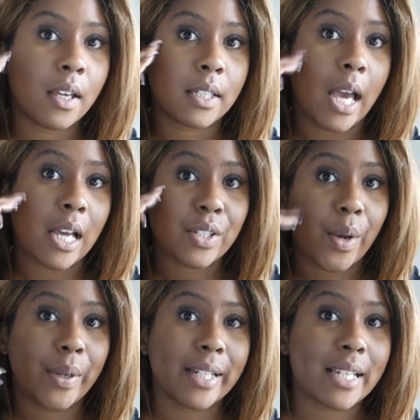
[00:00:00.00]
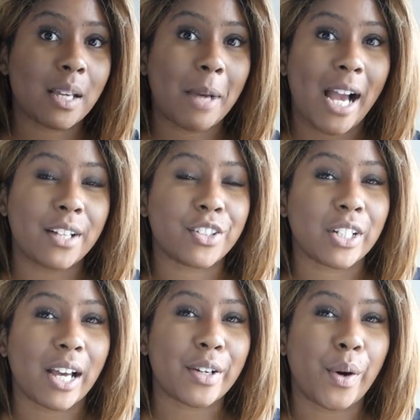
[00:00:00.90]
yeah. So unless I'm actually
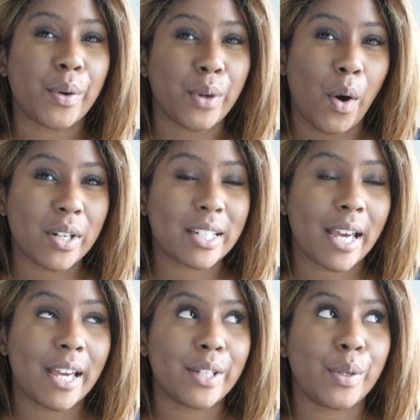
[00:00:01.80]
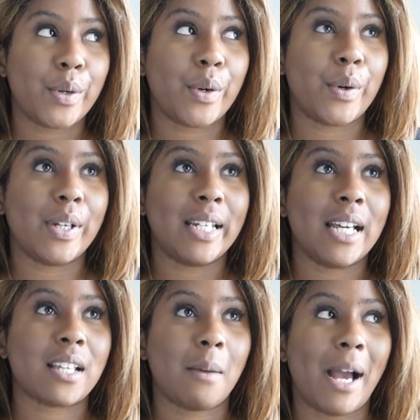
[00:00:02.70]
like on holiday, or
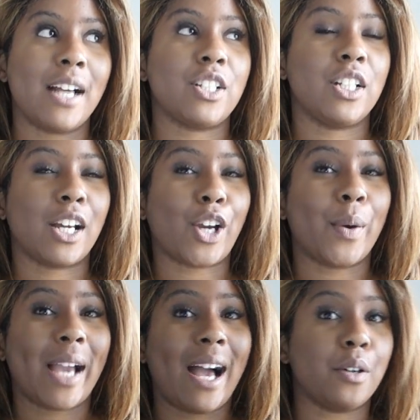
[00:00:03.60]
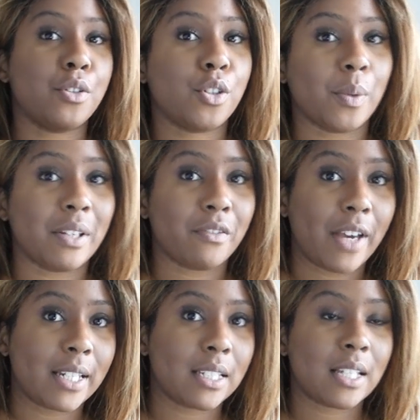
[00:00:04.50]
unless I'm actually like going out to an
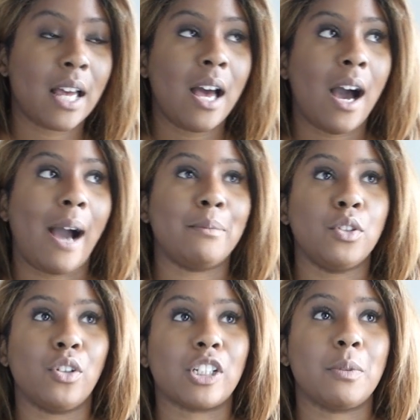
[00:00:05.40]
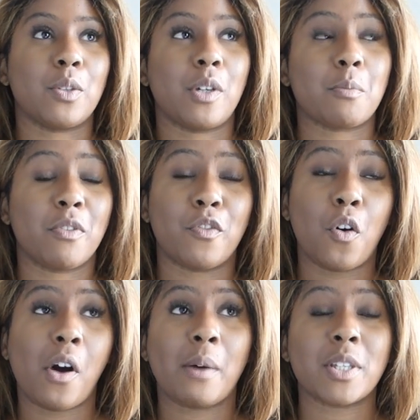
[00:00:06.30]
event, I'm not gonna be doing what
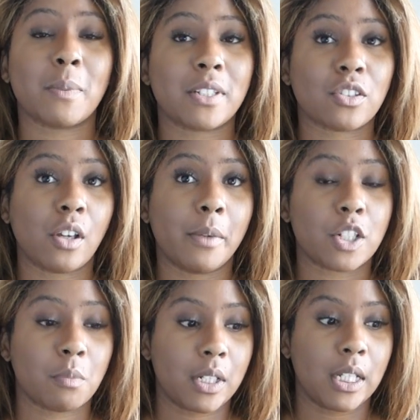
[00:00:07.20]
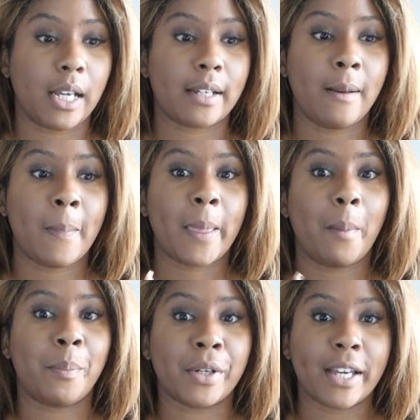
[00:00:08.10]
before I was spending so much money like
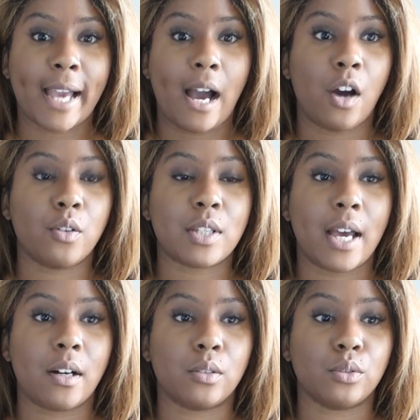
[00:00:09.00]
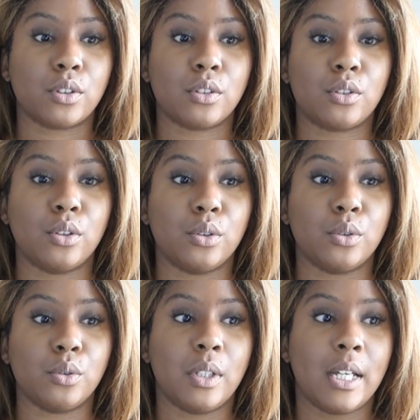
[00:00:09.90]
booking at hotels
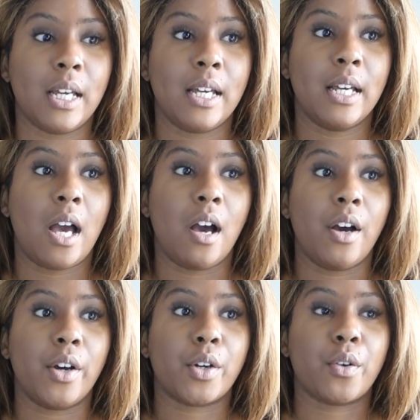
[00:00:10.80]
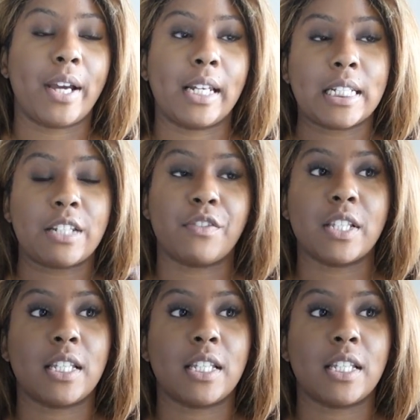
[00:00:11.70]
to uh, create like different